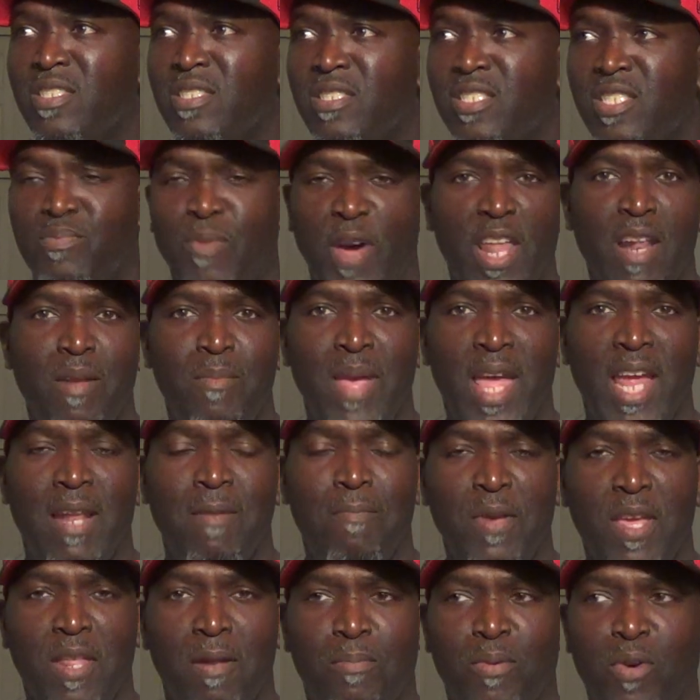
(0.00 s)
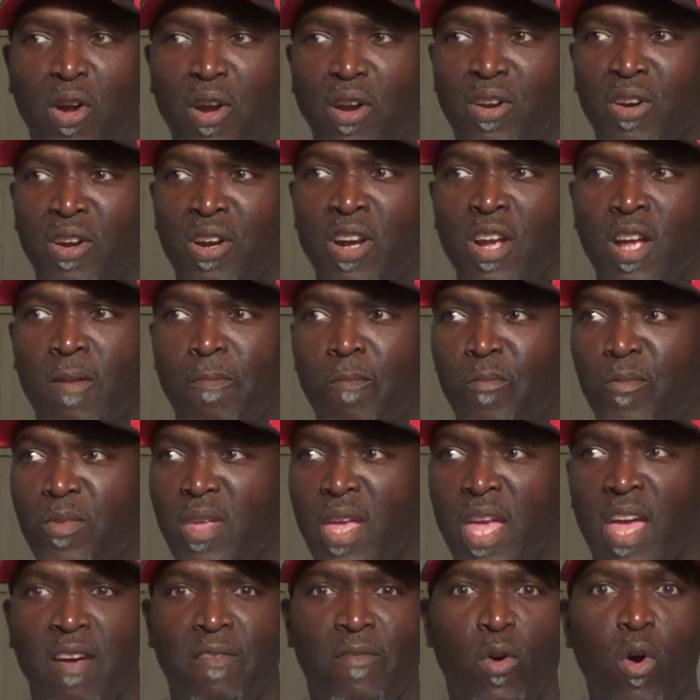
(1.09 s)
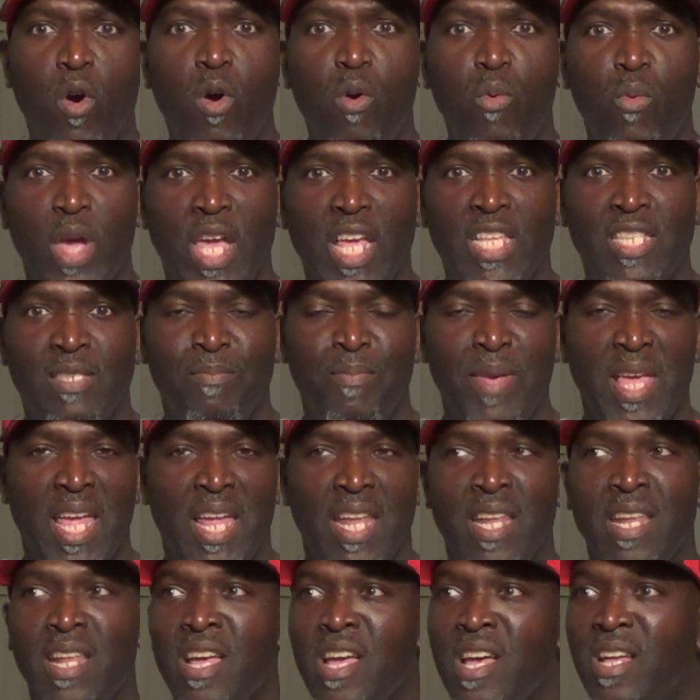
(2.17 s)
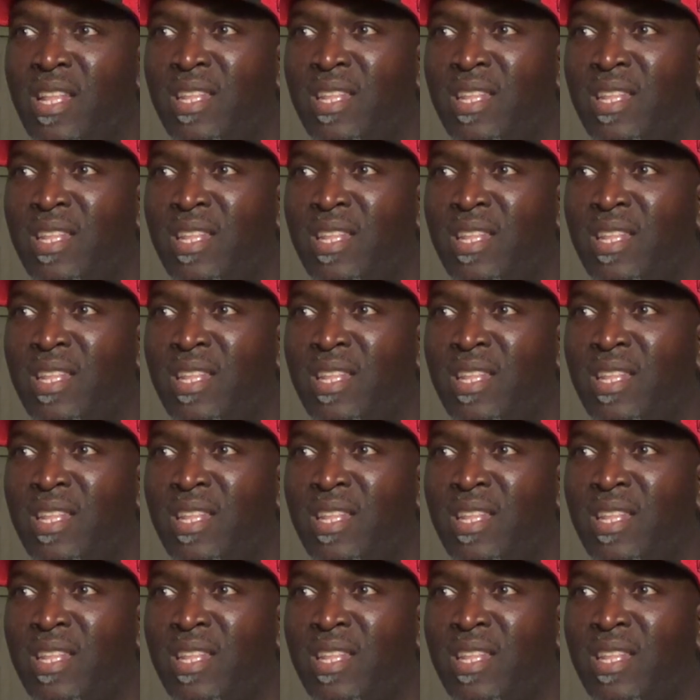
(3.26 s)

Spider-Man and Peter Parker have always been,